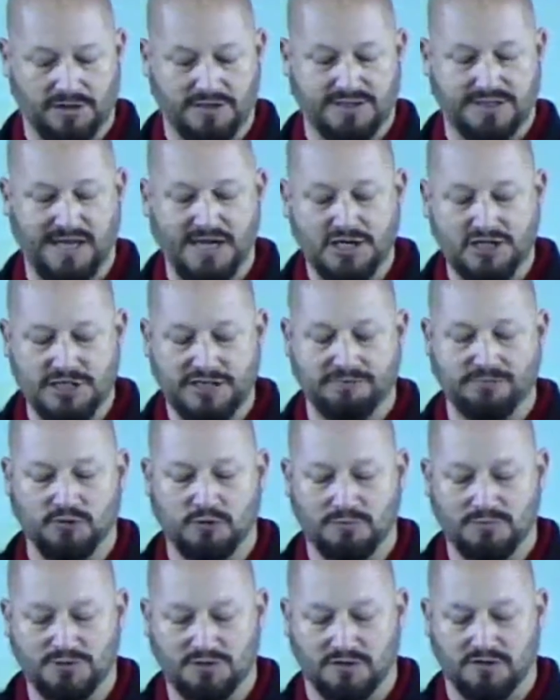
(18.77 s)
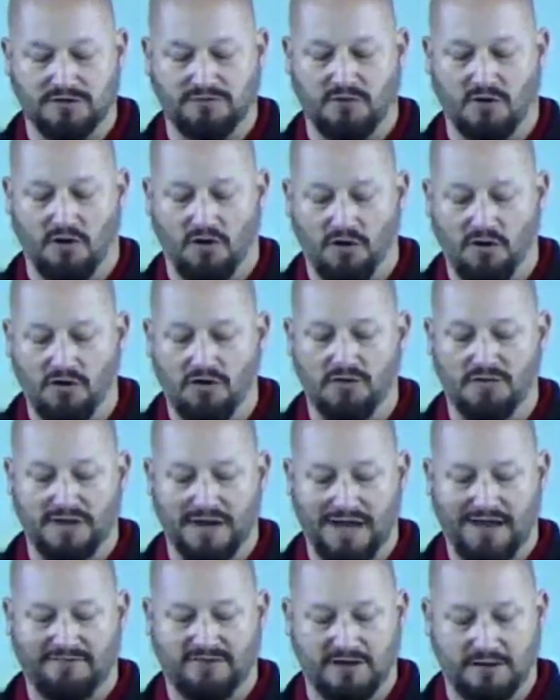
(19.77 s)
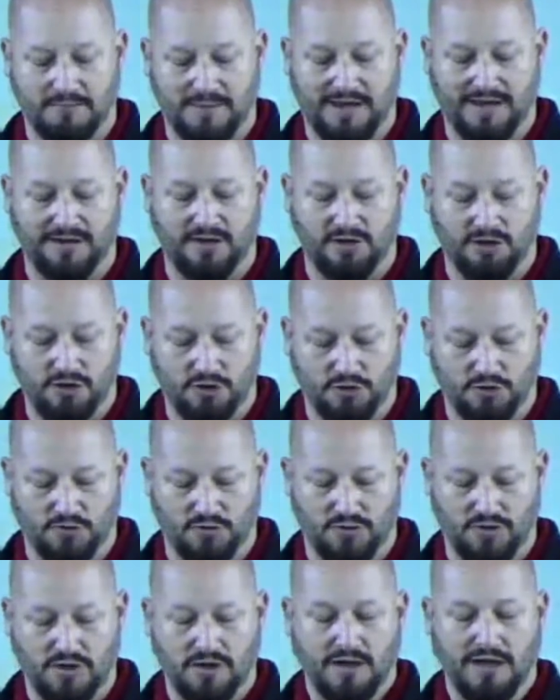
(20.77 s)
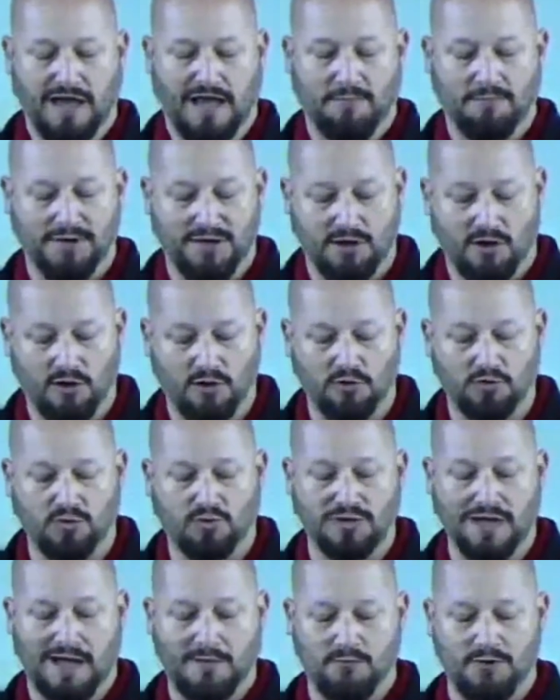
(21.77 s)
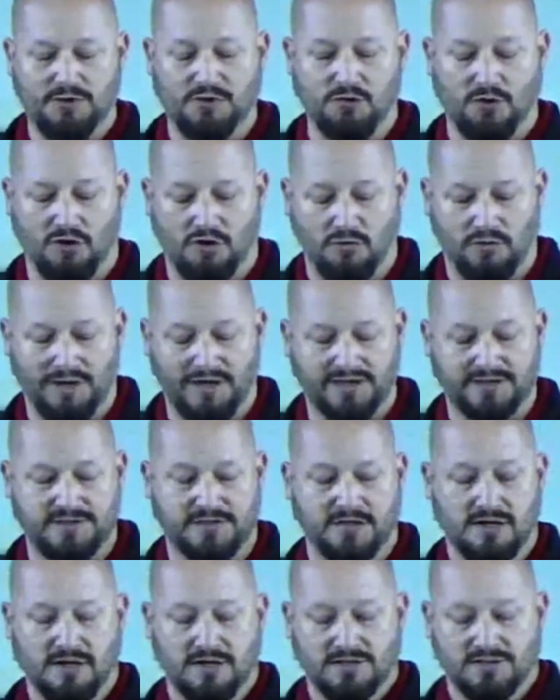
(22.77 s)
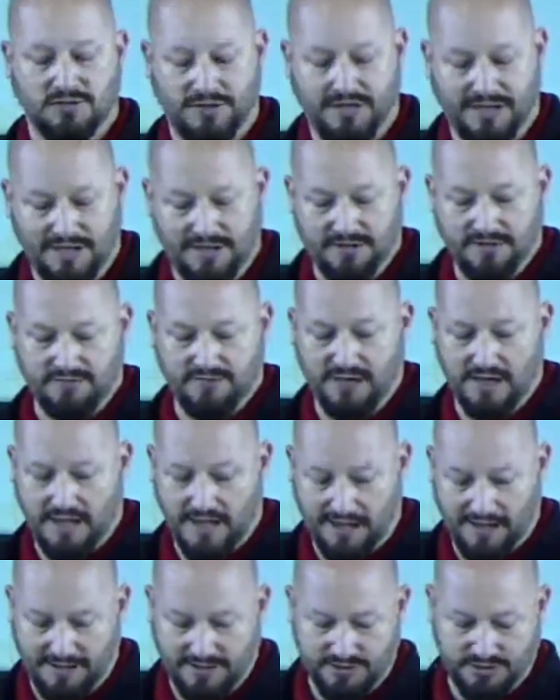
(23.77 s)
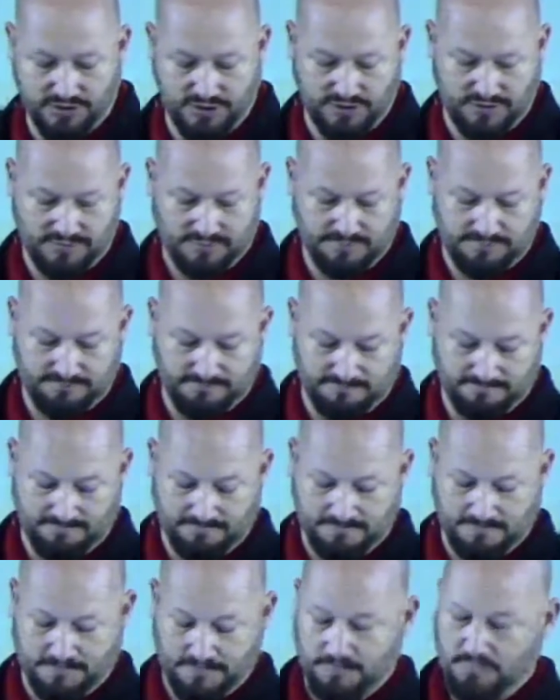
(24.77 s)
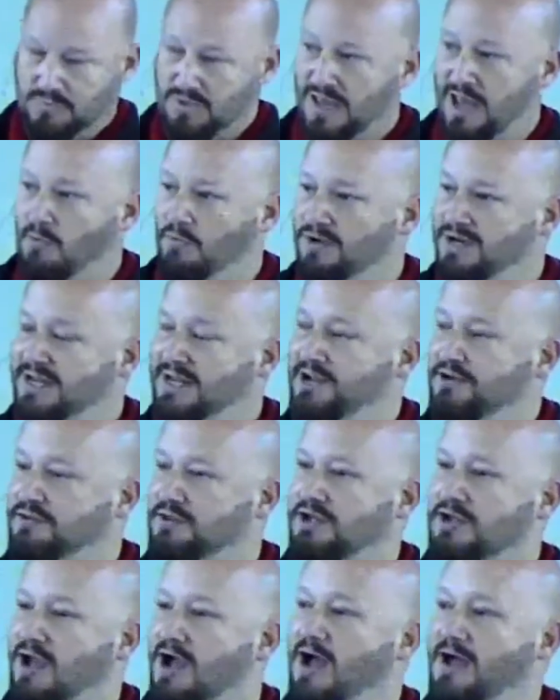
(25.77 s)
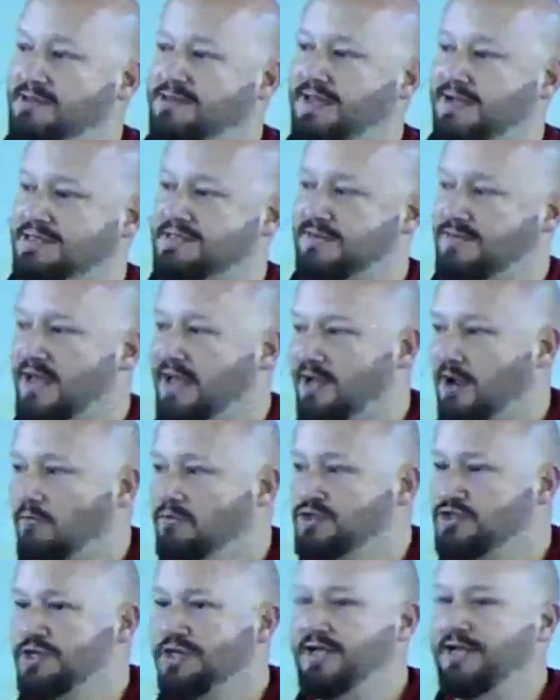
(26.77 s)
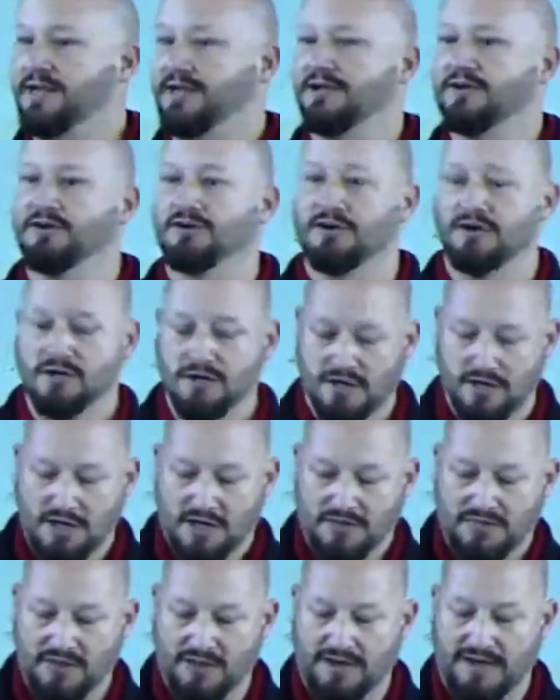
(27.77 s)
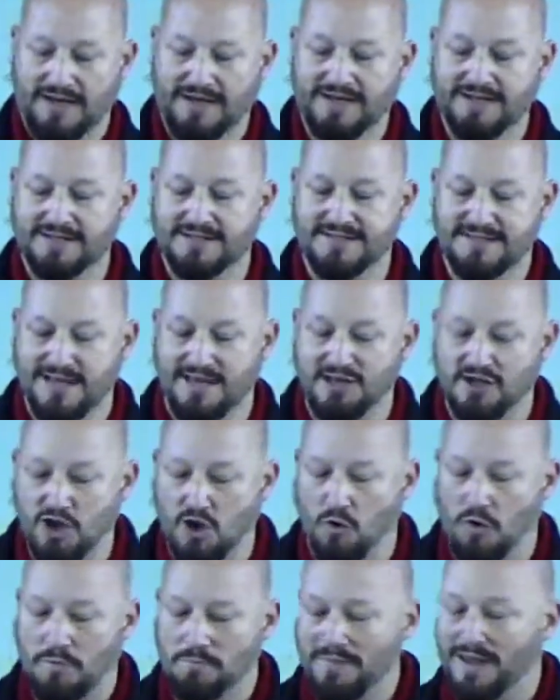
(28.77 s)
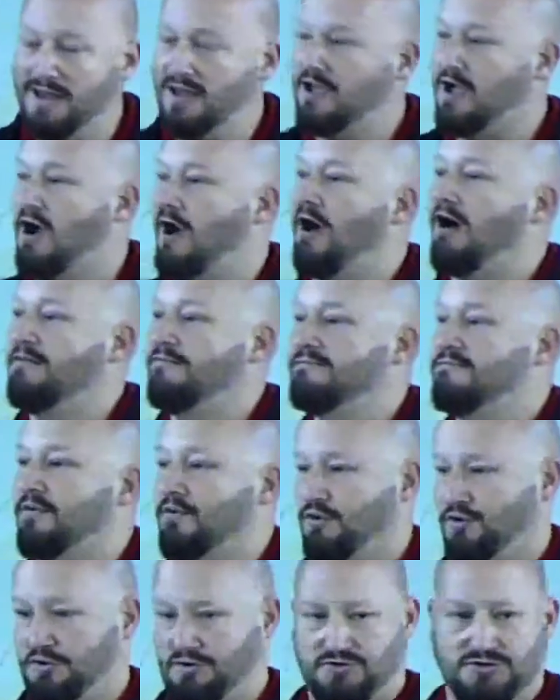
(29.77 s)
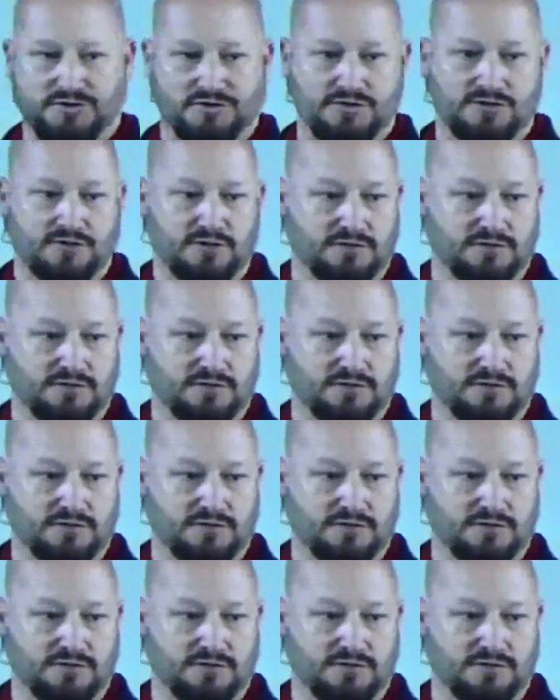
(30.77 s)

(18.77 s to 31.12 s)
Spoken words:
teaching them to observe all that I have commanded you. And behold, I'm with you always to the end of the age. I want to hear the context of that. I want you to hear that he didn't say go and make converts.